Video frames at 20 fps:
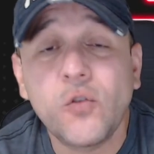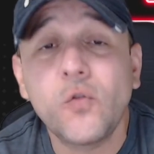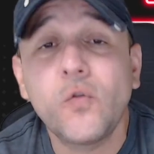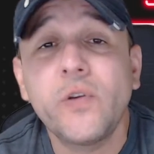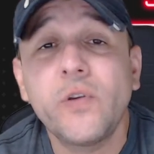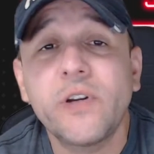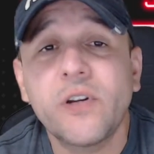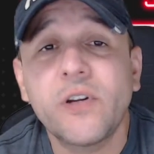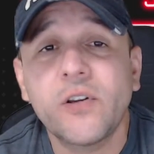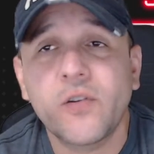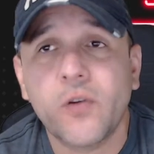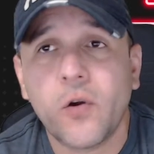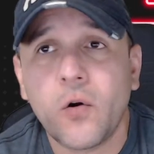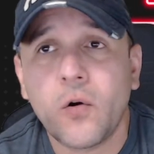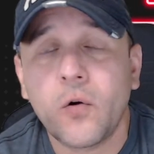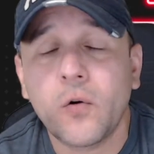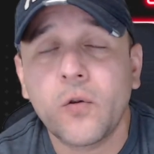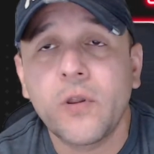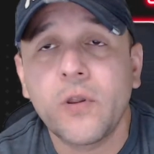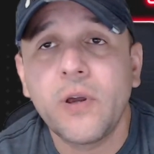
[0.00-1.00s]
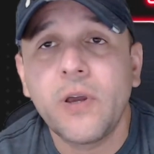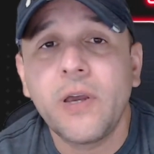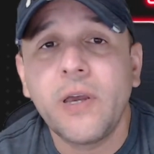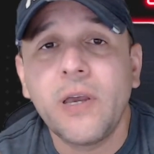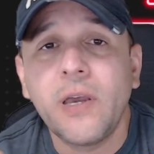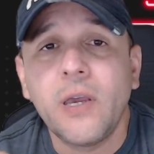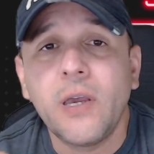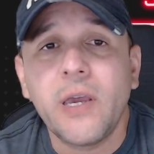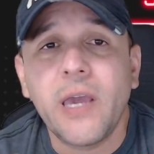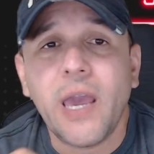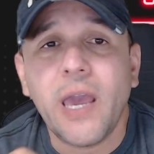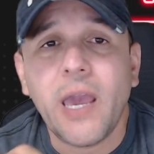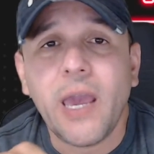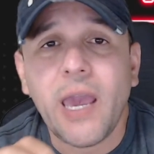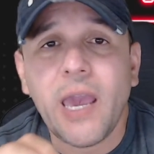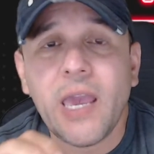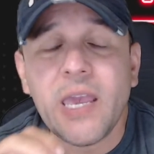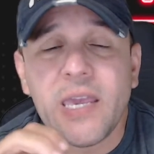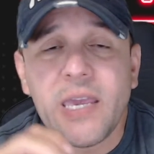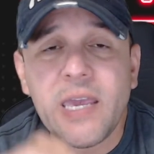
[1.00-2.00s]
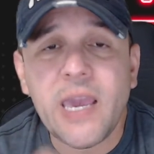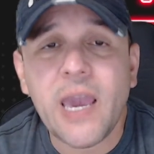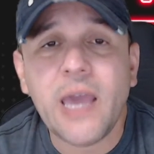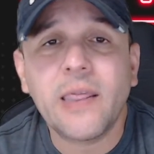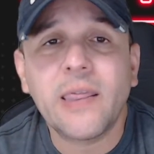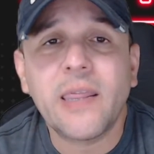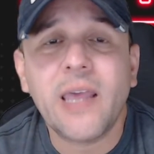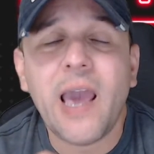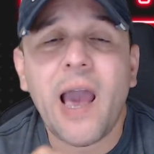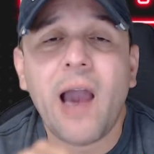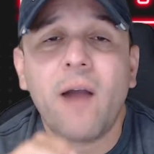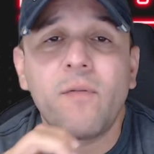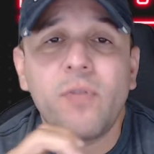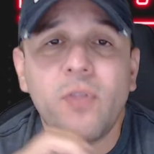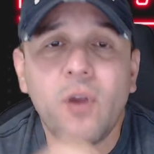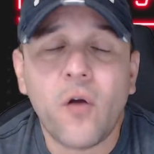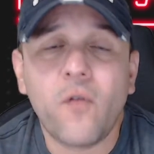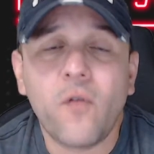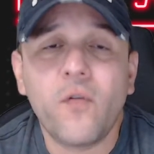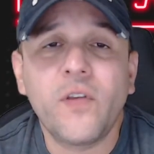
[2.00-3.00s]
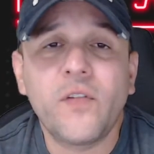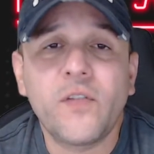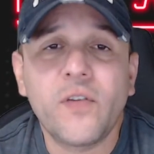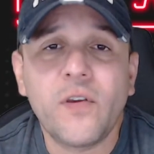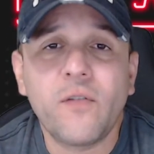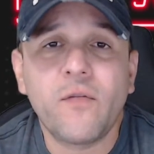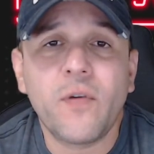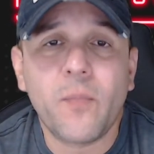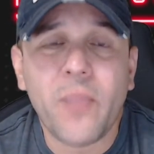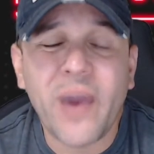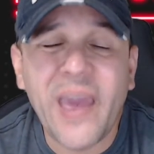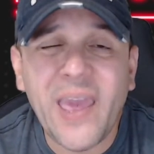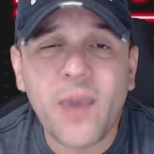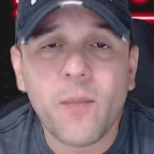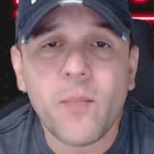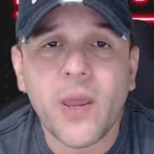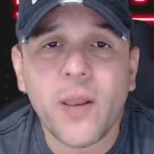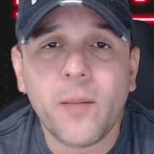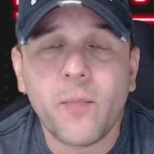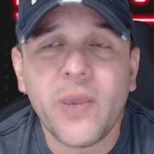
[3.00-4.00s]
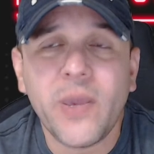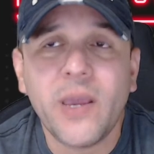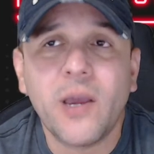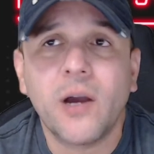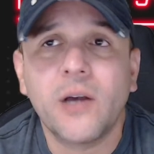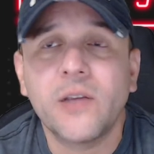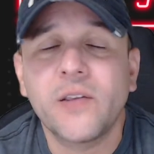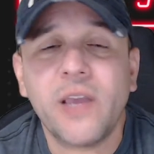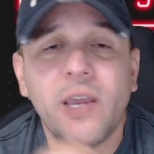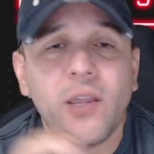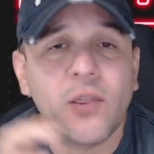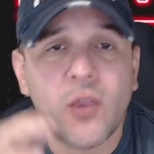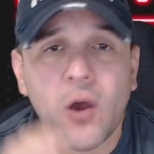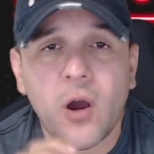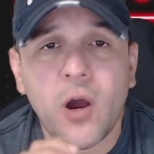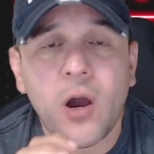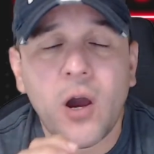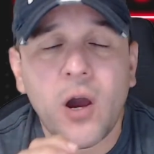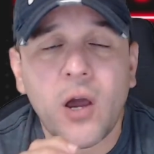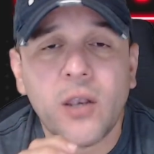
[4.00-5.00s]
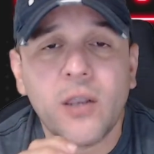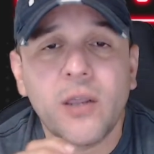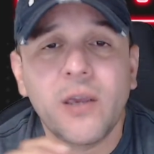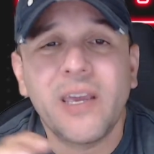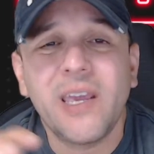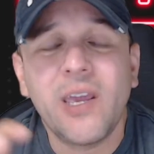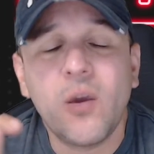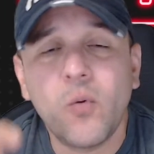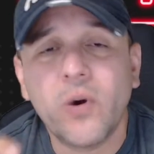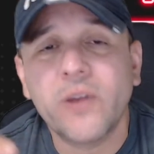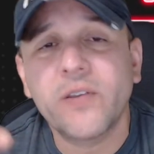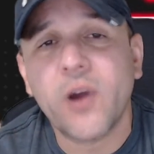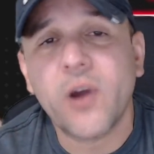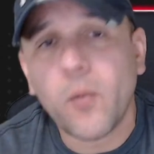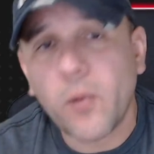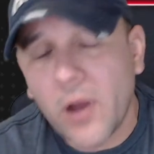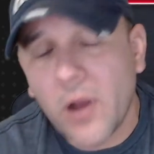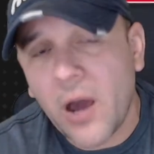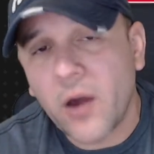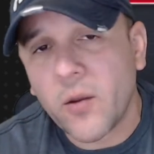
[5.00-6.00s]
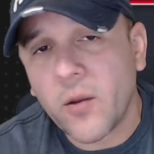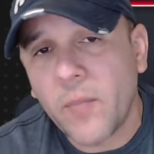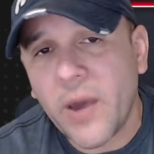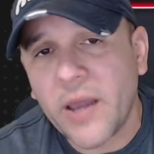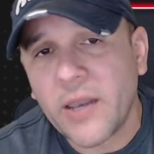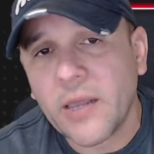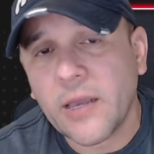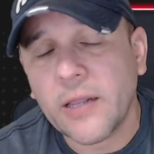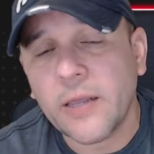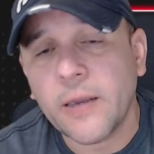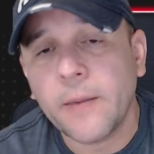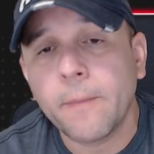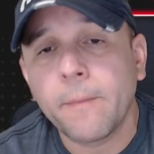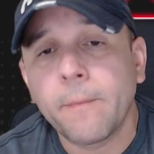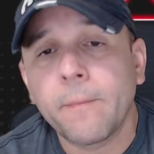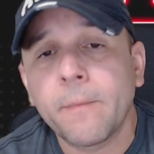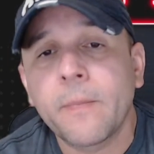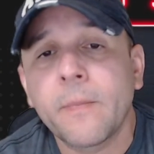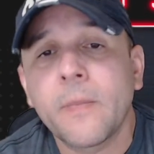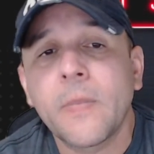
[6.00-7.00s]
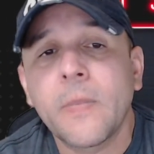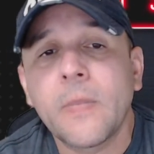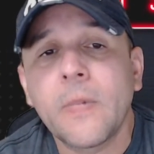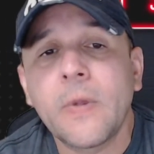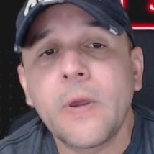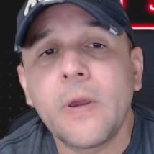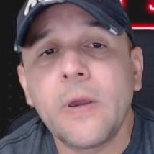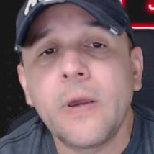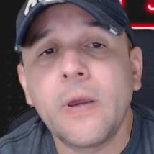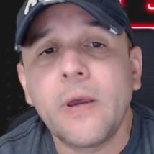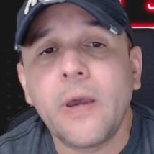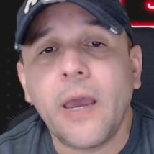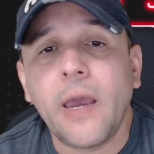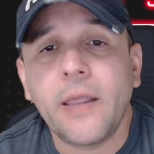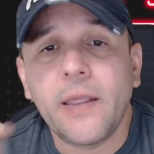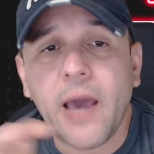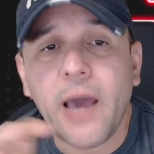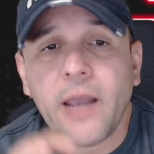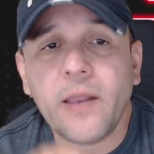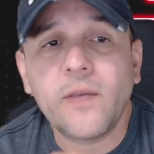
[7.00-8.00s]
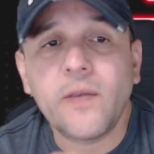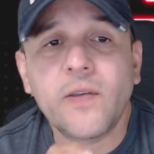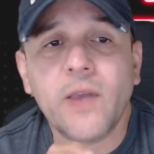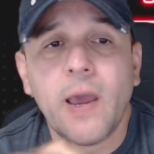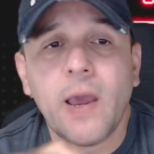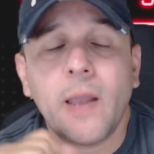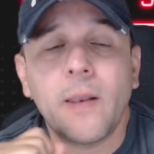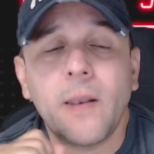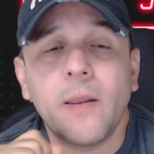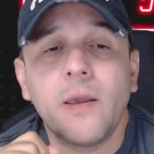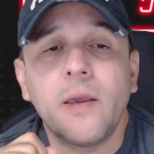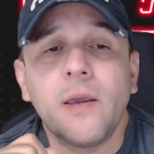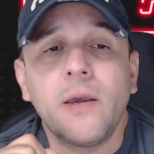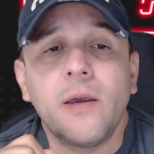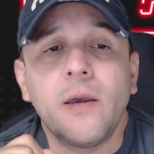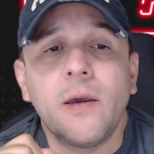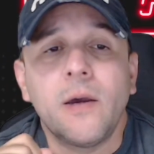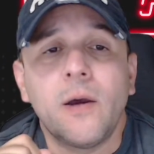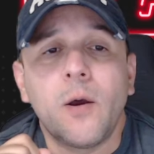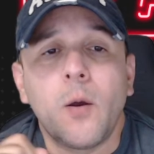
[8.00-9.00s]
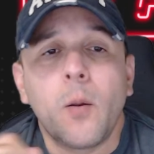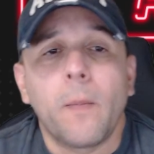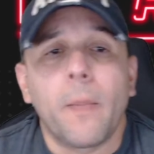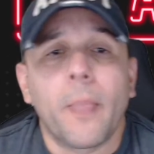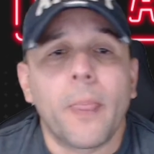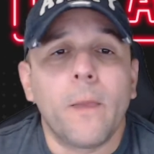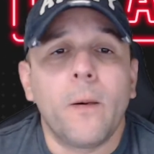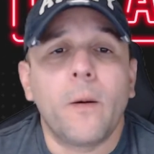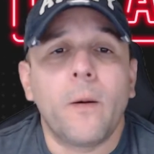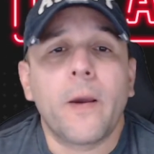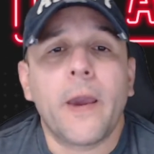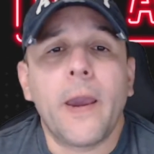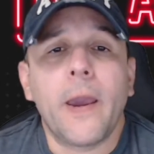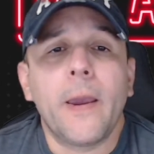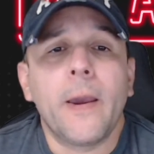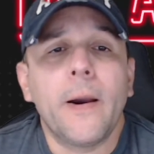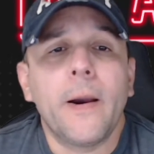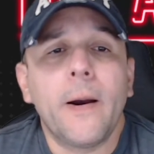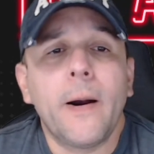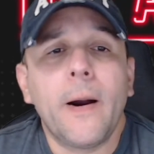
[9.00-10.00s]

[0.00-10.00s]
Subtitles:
years old, and yet they have not received a payment because they thought it was automatically. And that is sad. Okay,